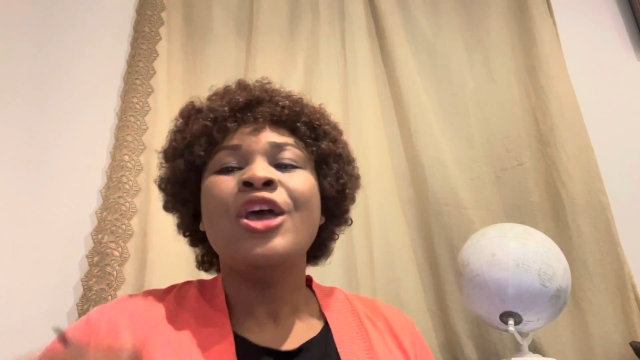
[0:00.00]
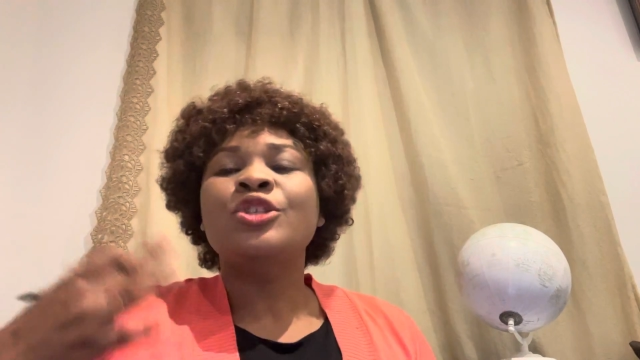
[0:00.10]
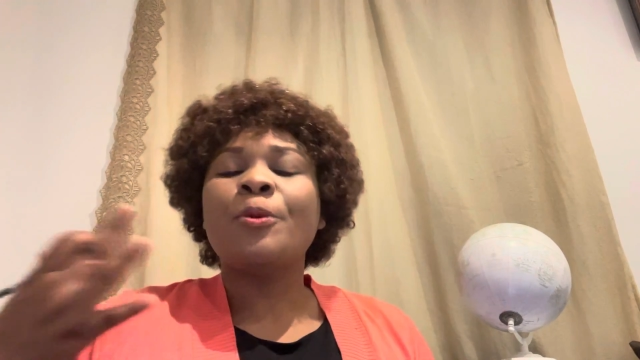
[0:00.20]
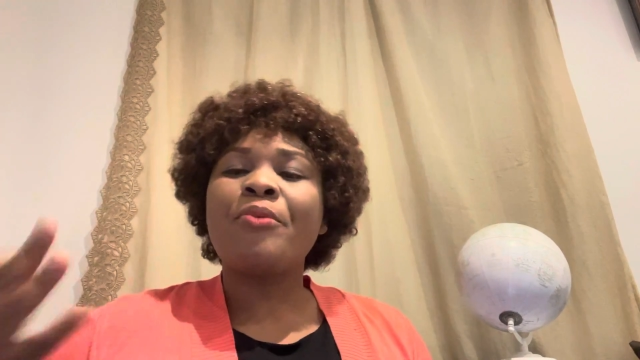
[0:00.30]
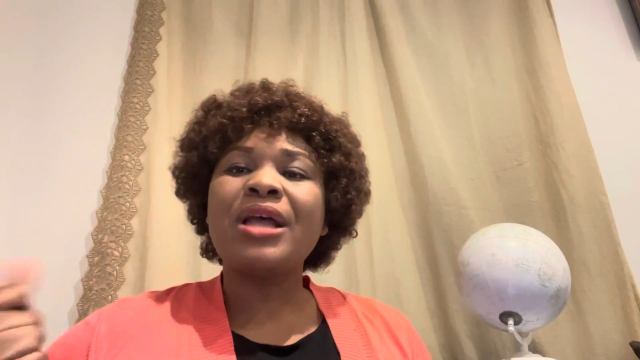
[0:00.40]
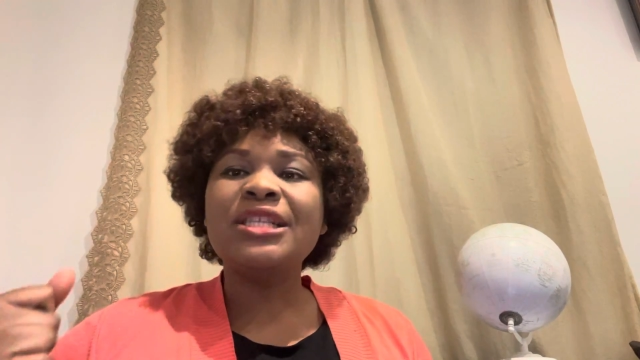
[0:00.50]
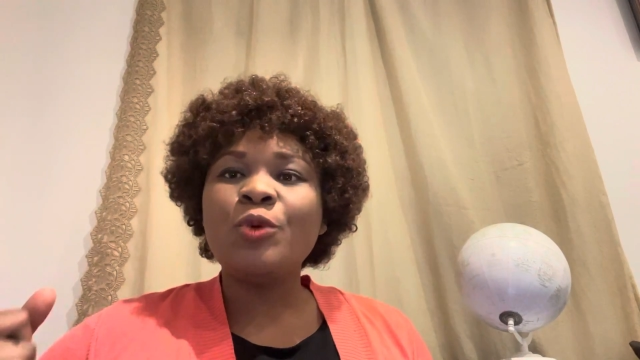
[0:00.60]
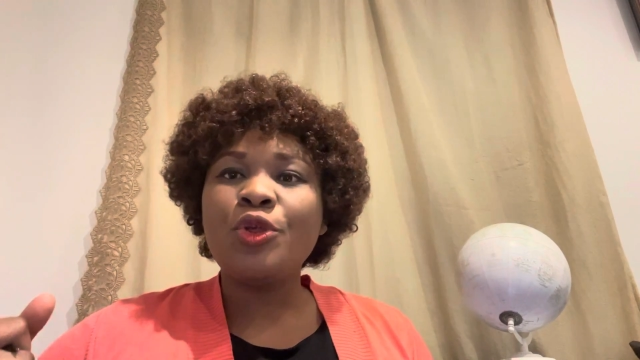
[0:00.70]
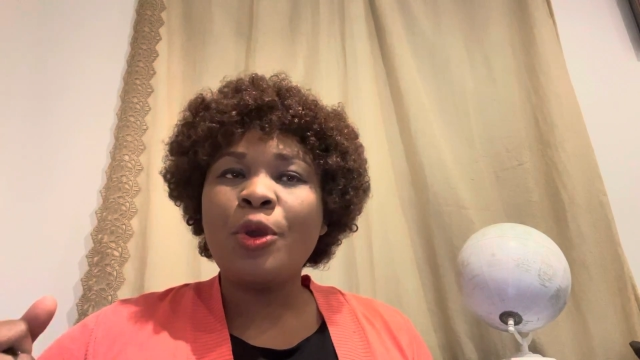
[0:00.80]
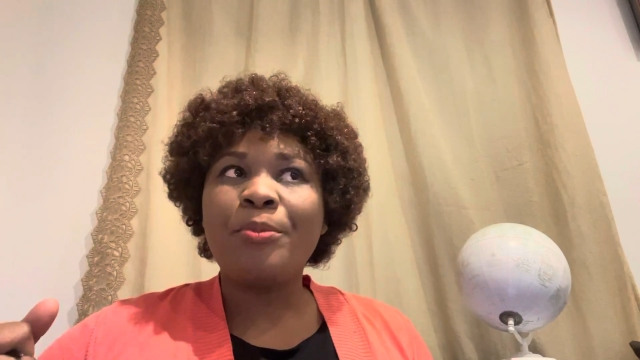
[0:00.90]
So practice
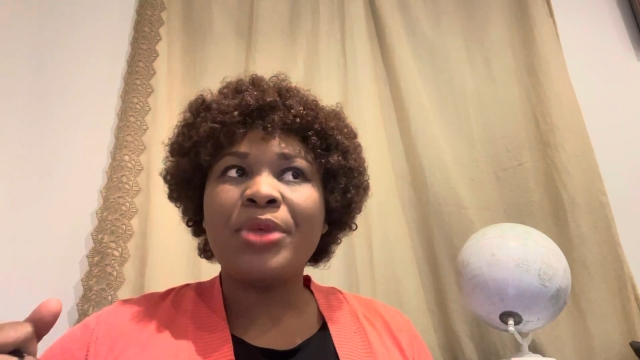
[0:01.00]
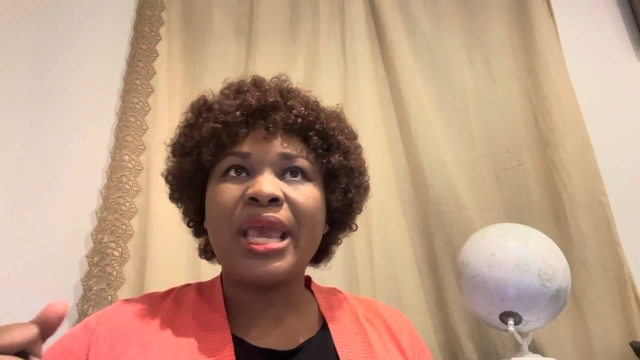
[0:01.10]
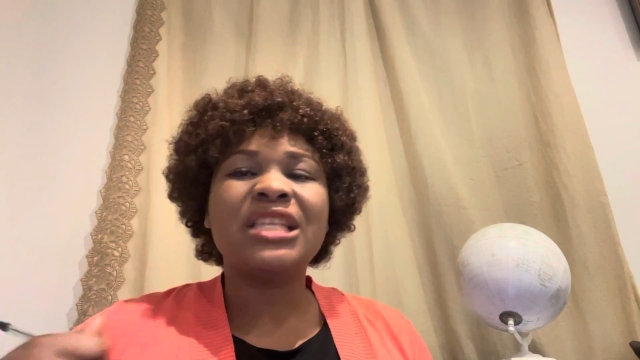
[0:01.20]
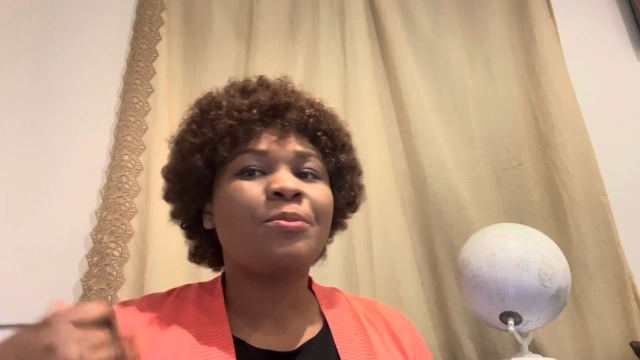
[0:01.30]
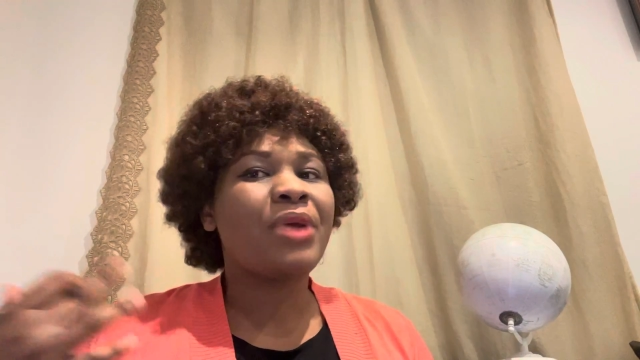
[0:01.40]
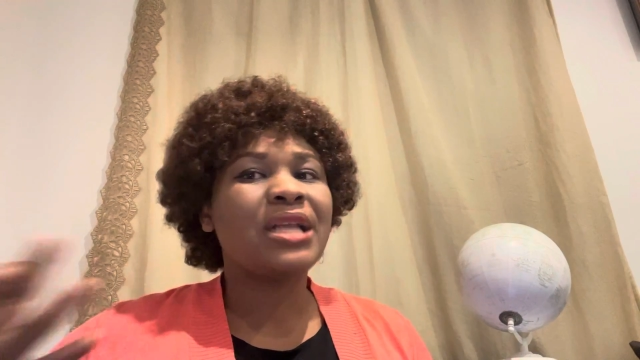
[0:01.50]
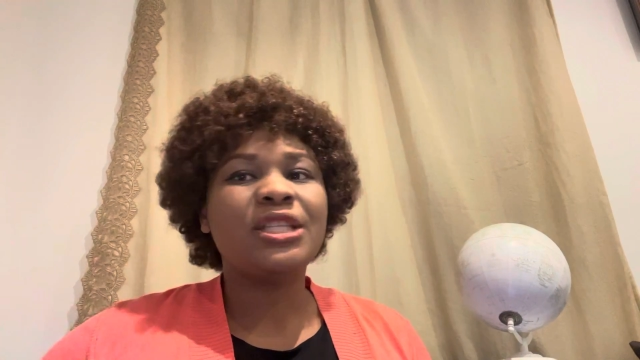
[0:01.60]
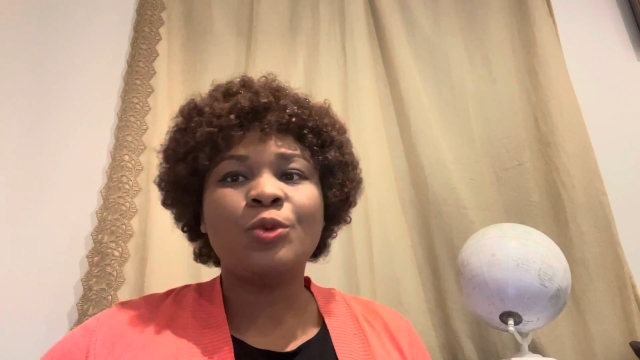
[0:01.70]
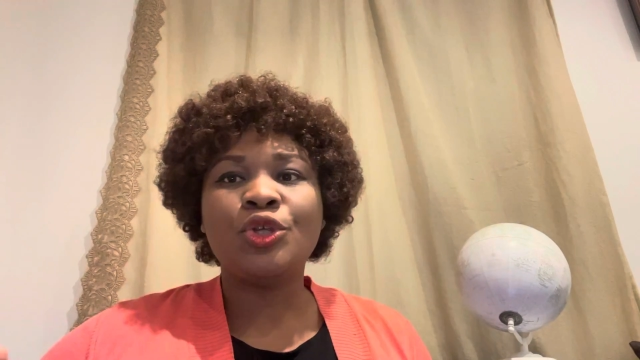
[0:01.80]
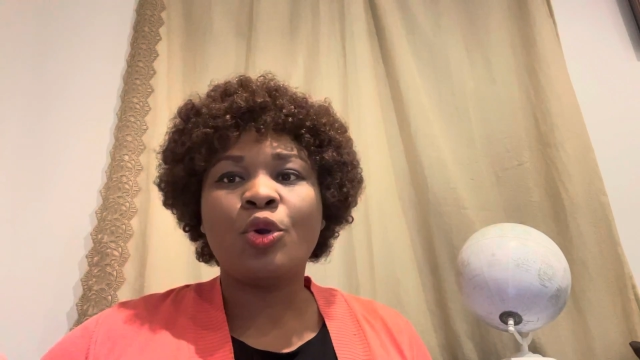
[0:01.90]
with your peers,
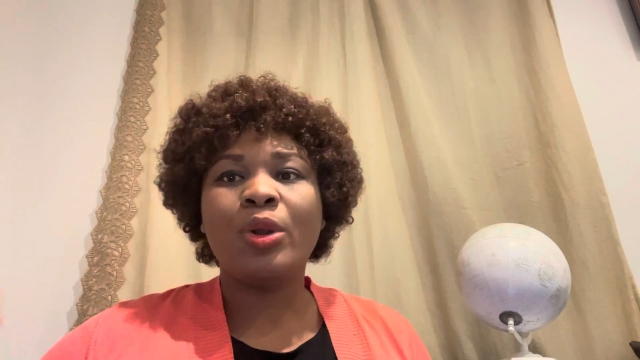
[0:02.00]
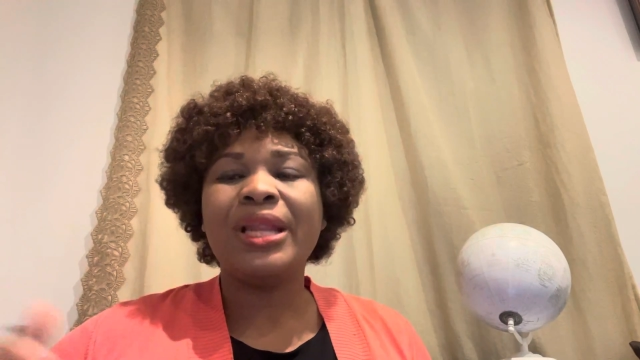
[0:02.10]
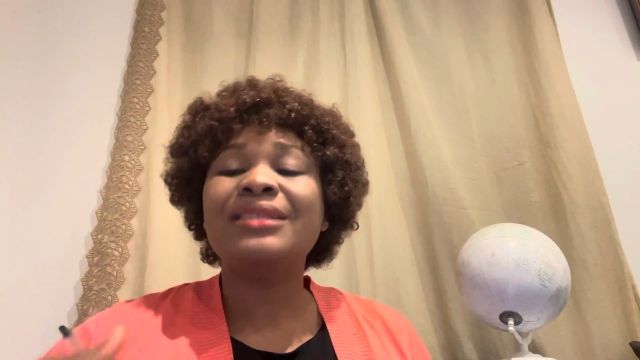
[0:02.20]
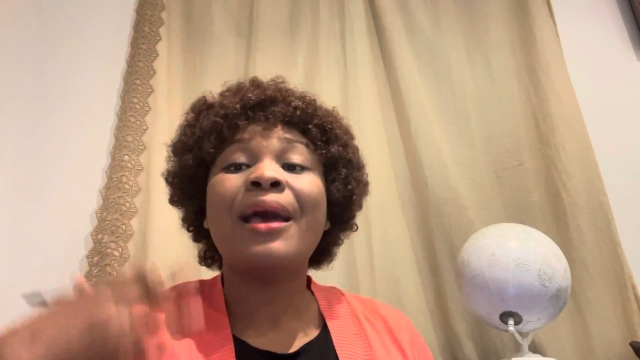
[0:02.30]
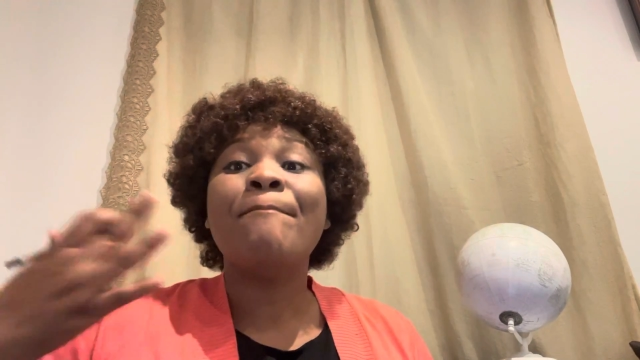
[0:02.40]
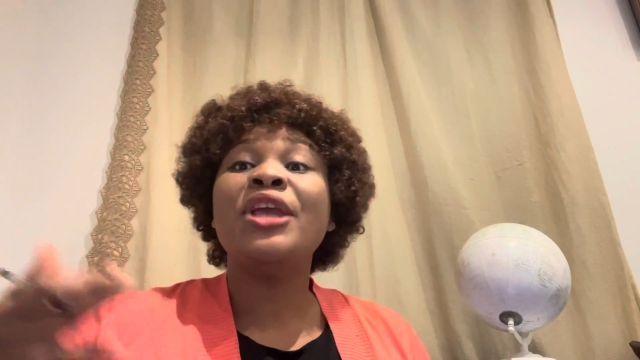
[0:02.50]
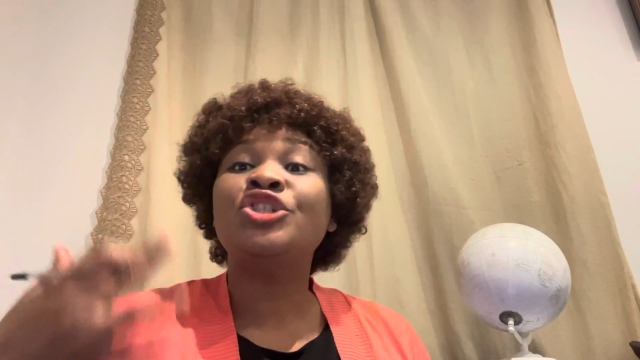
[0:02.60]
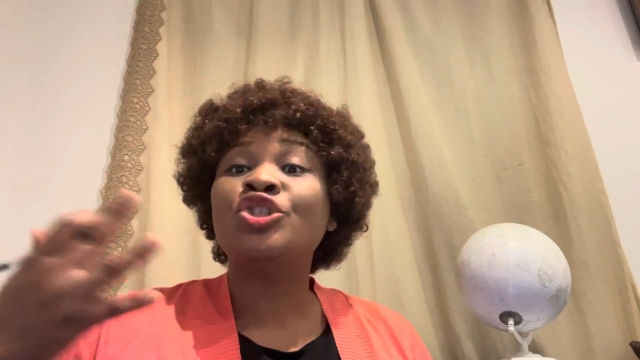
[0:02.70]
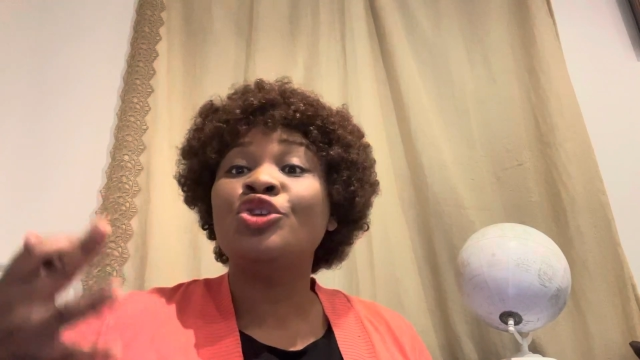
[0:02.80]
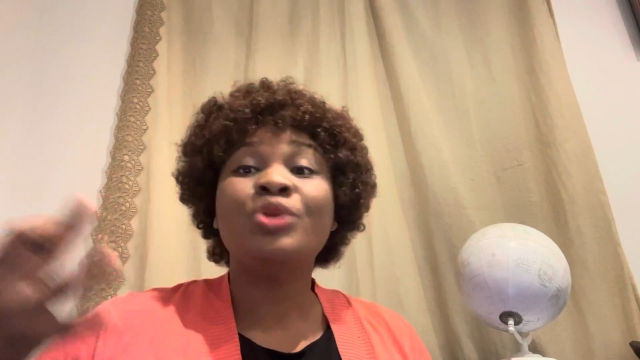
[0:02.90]
practice with your colleagues, and make
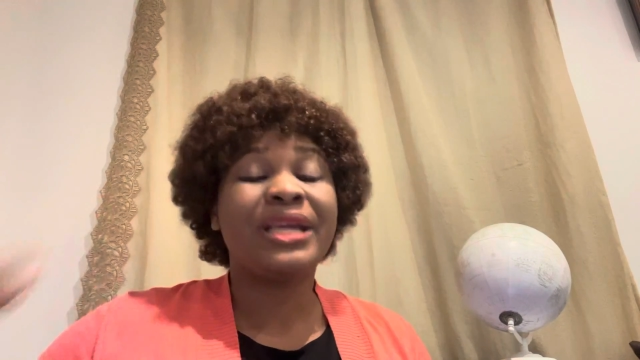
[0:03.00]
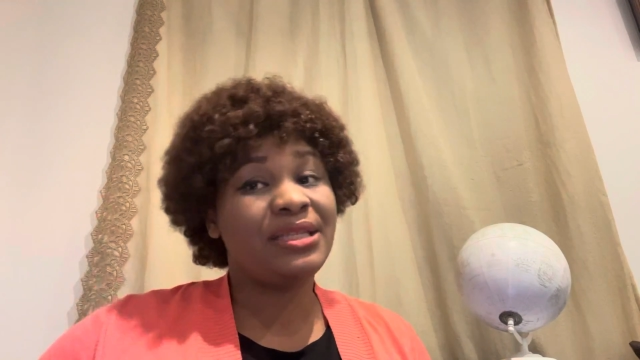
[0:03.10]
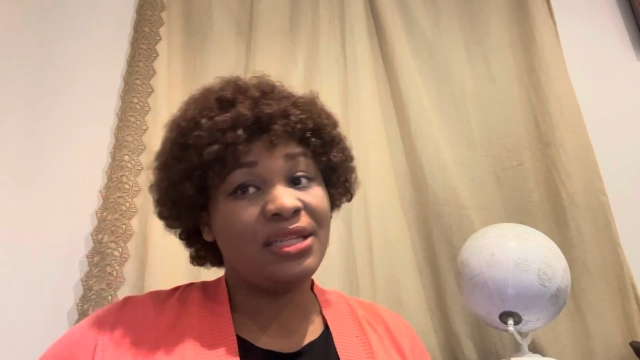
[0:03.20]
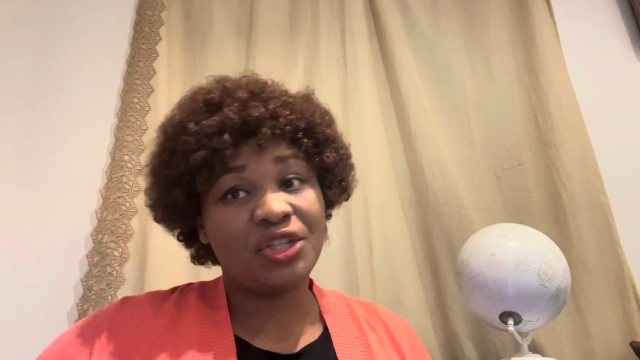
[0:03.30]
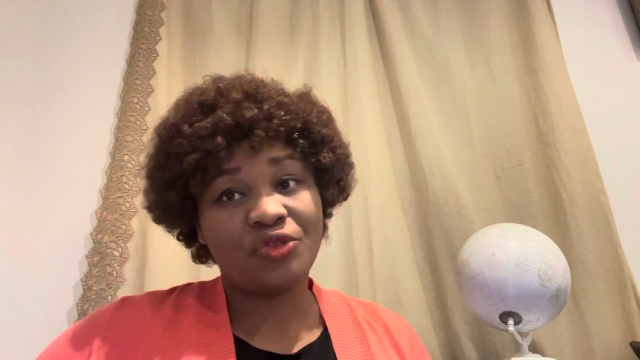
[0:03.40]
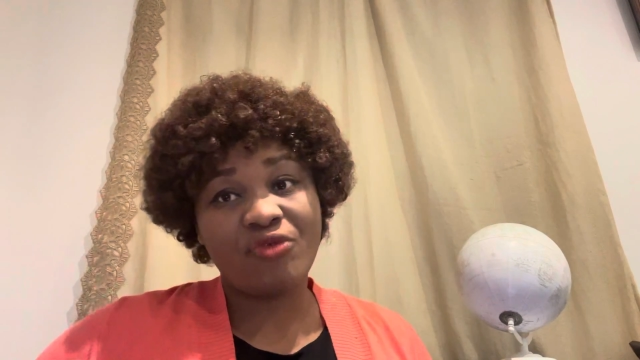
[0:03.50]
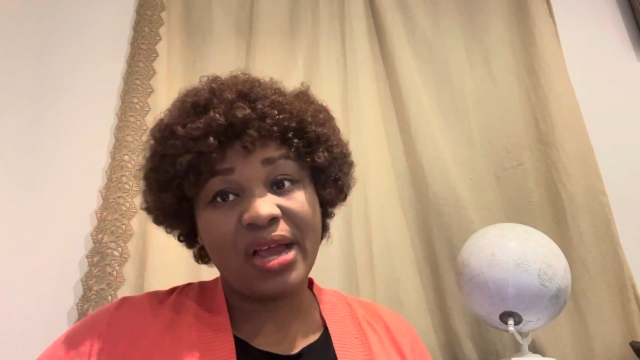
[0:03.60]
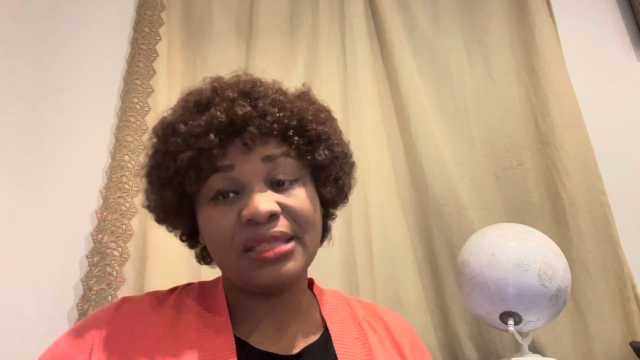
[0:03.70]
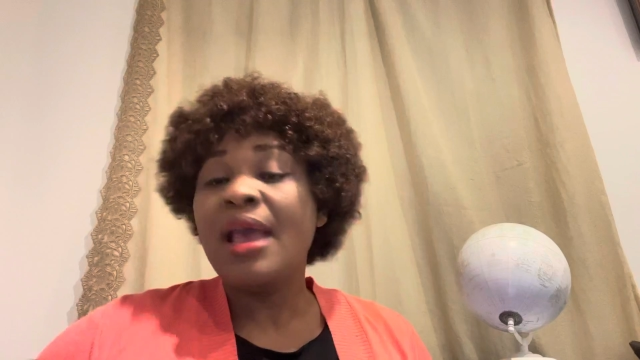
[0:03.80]
sure you're getting it right.